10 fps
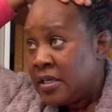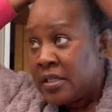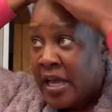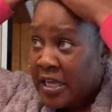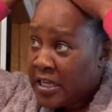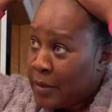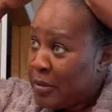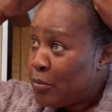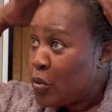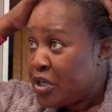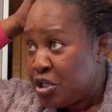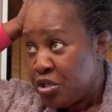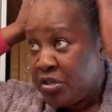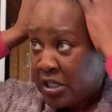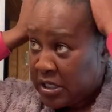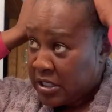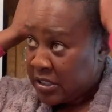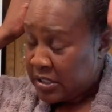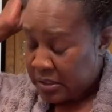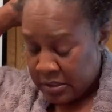That yummy moisture in.